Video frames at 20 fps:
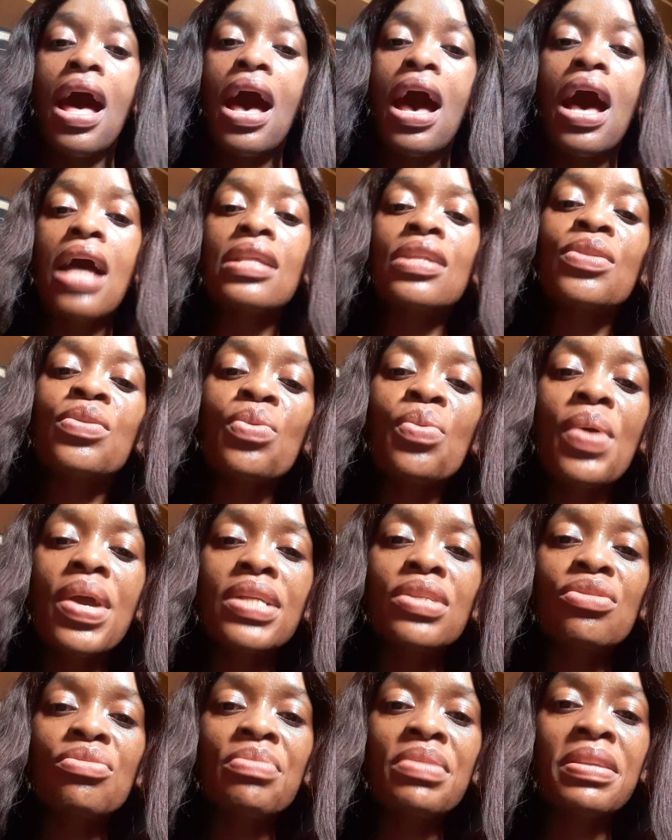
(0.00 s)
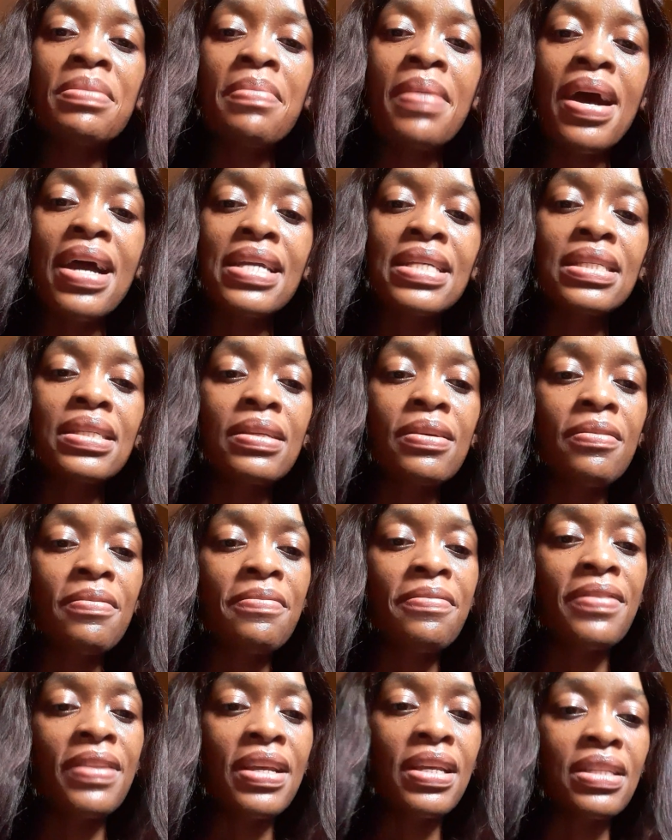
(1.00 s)
Another way to minimize
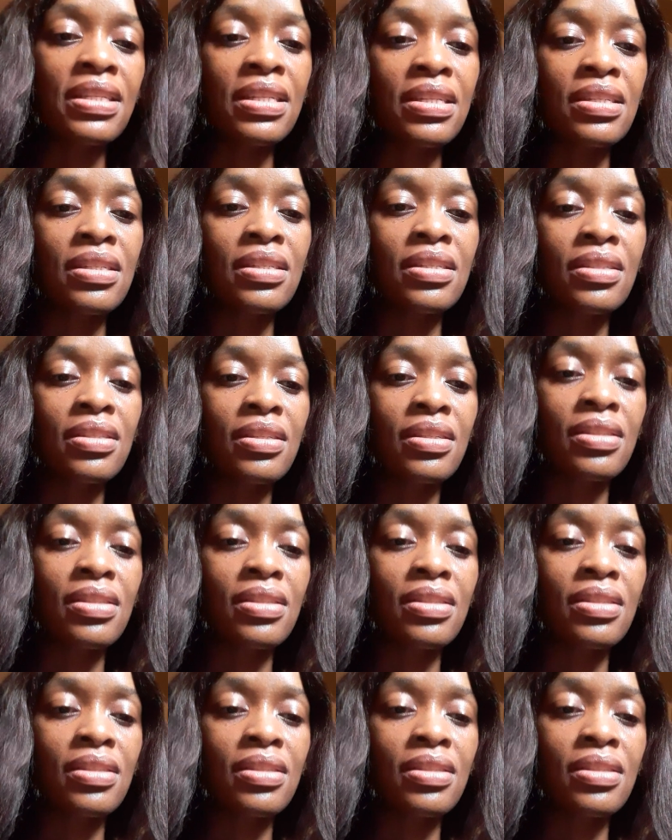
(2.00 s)
conflict is